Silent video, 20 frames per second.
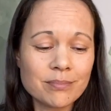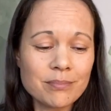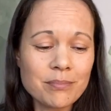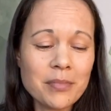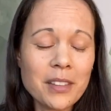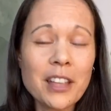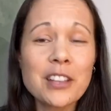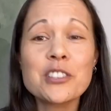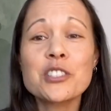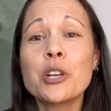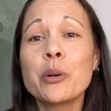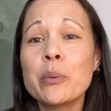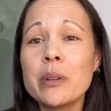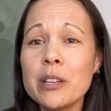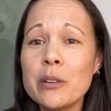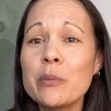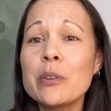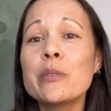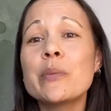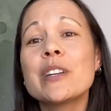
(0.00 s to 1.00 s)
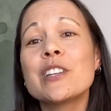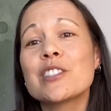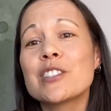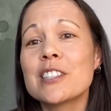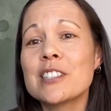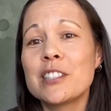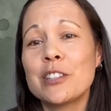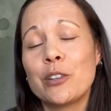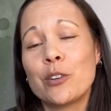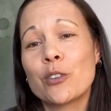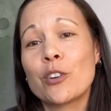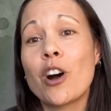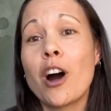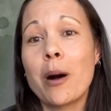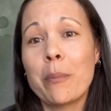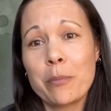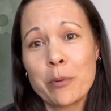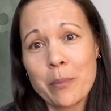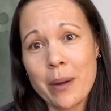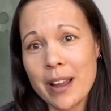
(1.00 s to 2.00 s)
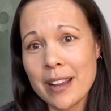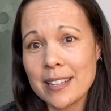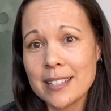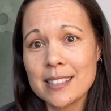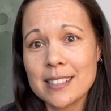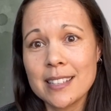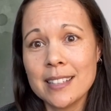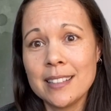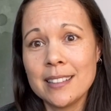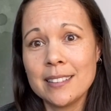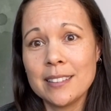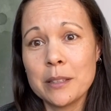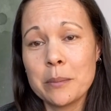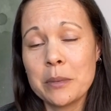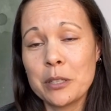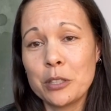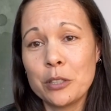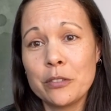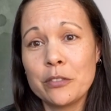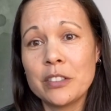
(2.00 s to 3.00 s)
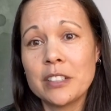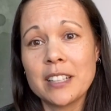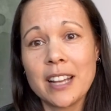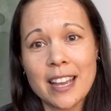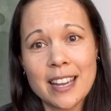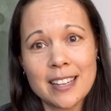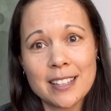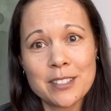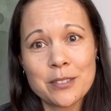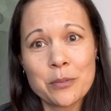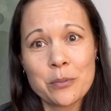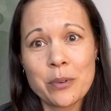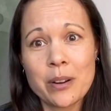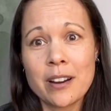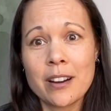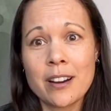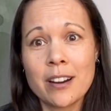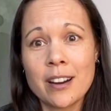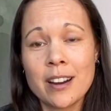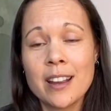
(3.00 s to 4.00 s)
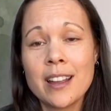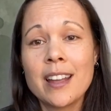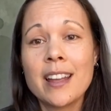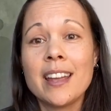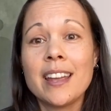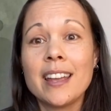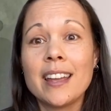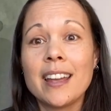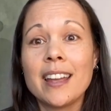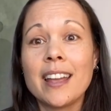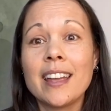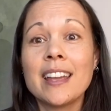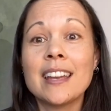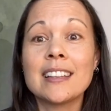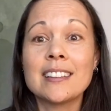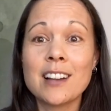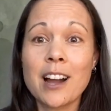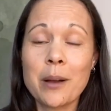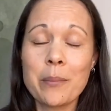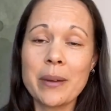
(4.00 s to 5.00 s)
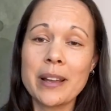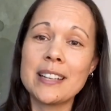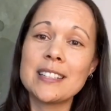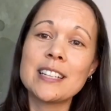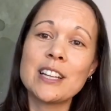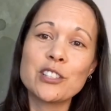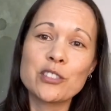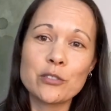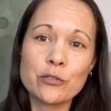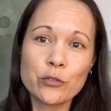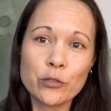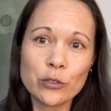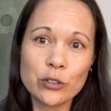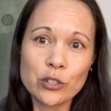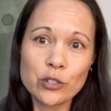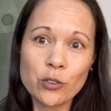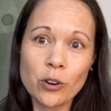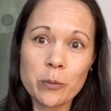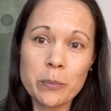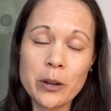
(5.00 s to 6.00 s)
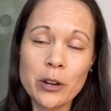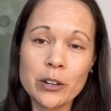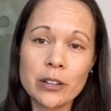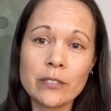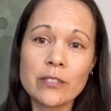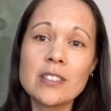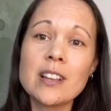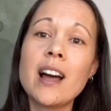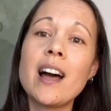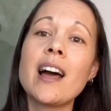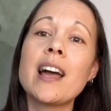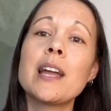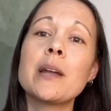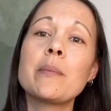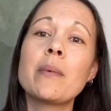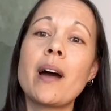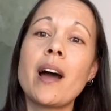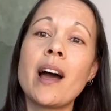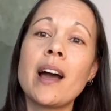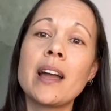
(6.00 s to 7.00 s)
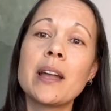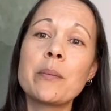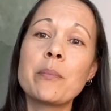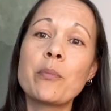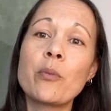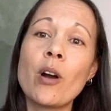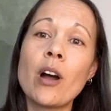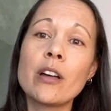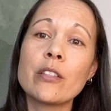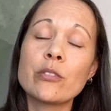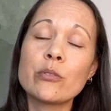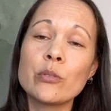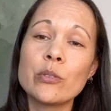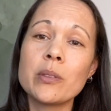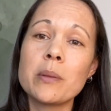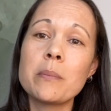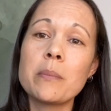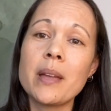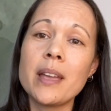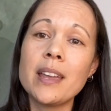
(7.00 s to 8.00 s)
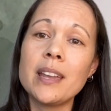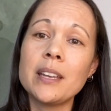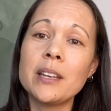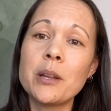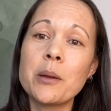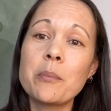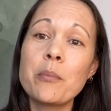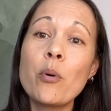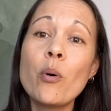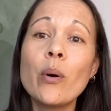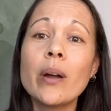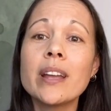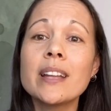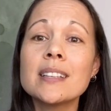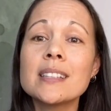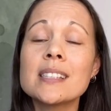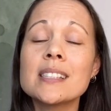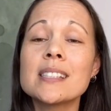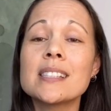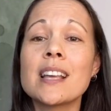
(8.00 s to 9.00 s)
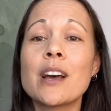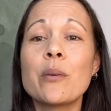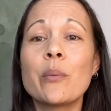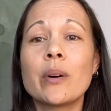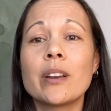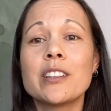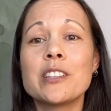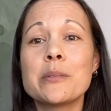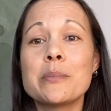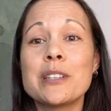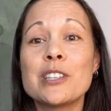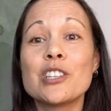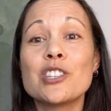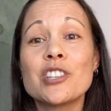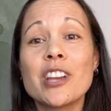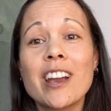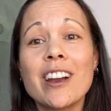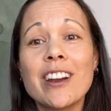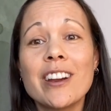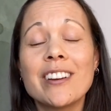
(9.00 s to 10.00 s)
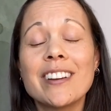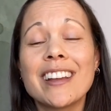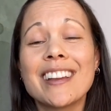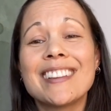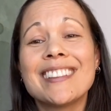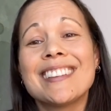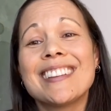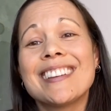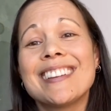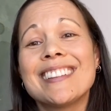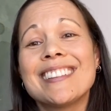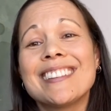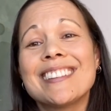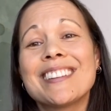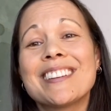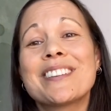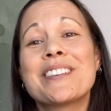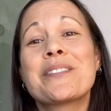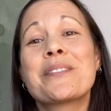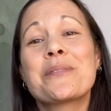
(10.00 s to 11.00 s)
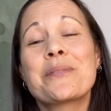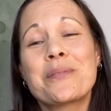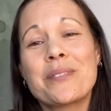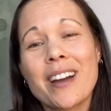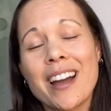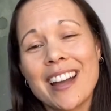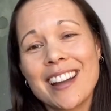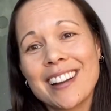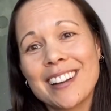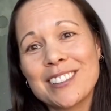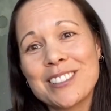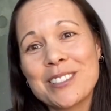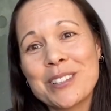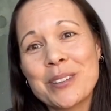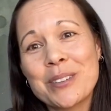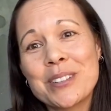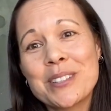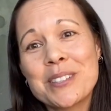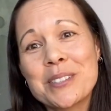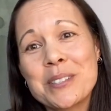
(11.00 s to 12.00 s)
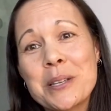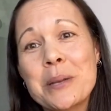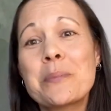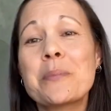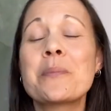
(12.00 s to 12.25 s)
So we reached this little compromise in the middle of the night where it got my attention for a short period of time. I brought through the main points that wanted to be shared, and then I got to go to sleep,